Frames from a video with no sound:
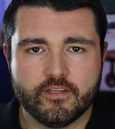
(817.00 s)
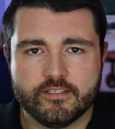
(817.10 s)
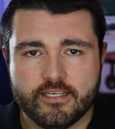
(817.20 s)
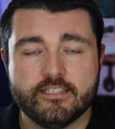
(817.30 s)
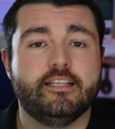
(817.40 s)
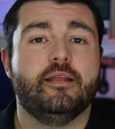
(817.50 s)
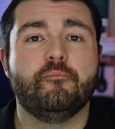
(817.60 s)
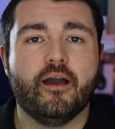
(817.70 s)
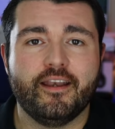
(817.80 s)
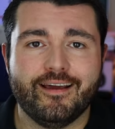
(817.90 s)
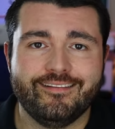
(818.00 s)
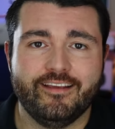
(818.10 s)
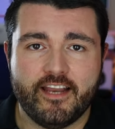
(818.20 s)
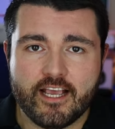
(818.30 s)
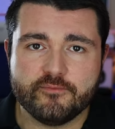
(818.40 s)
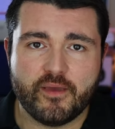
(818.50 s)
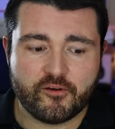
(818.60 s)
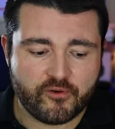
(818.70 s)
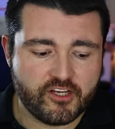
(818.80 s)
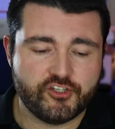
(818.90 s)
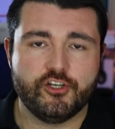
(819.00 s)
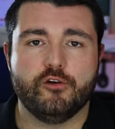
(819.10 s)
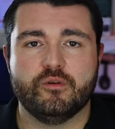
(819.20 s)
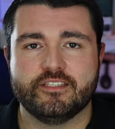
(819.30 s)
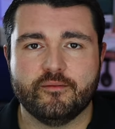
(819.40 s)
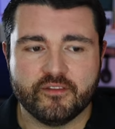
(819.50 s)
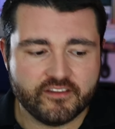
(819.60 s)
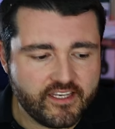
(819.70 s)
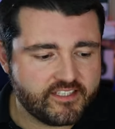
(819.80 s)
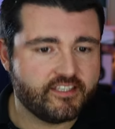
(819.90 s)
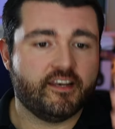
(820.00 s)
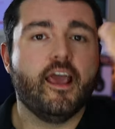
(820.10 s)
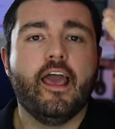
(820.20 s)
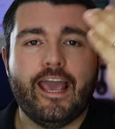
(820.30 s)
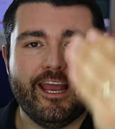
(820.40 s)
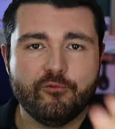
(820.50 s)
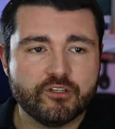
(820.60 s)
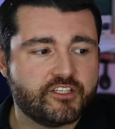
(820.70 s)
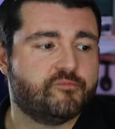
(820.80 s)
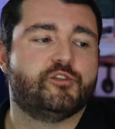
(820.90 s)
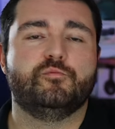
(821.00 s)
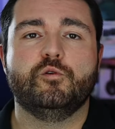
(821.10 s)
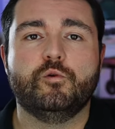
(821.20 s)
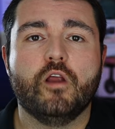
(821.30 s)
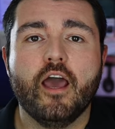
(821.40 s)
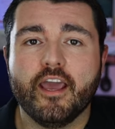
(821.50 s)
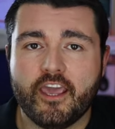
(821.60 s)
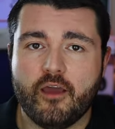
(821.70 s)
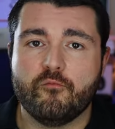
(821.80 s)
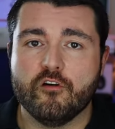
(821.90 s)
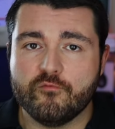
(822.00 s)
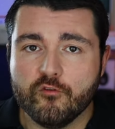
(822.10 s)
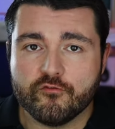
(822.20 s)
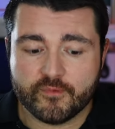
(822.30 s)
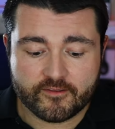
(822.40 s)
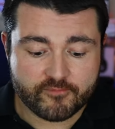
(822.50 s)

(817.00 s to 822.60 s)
sixteen by nineteen aspect ratio with something decent and with some smooth camera movement.